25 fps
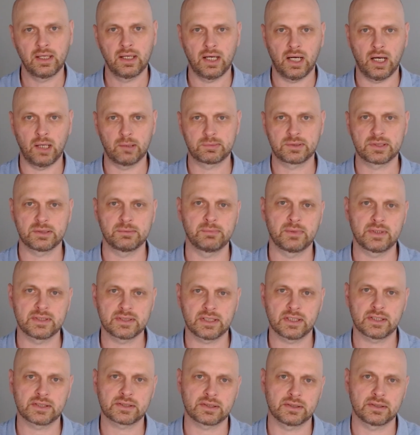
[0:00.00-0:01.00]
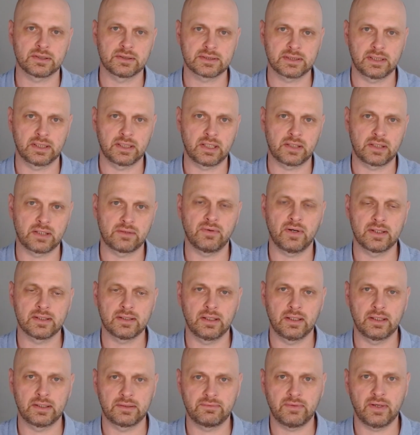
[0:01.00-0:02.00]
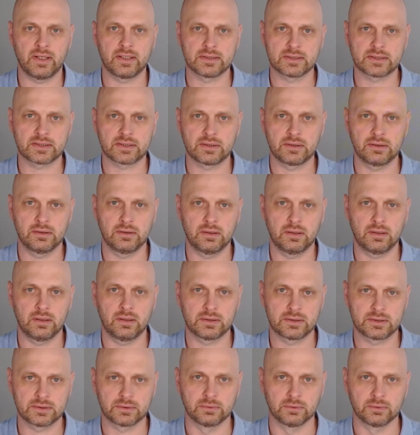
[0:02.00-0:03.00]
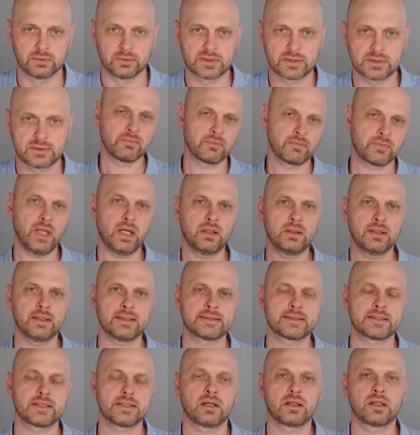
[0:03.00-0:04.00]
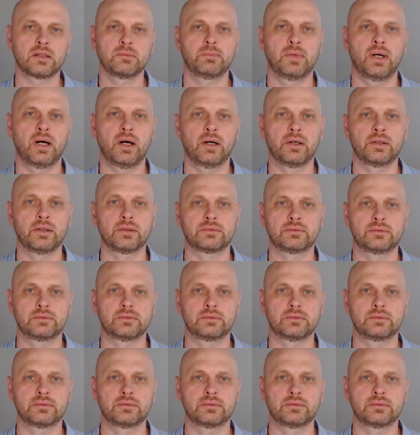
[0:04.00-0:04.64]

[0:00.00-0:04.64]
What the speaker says: optimizations and advanced tools. Now let's talk about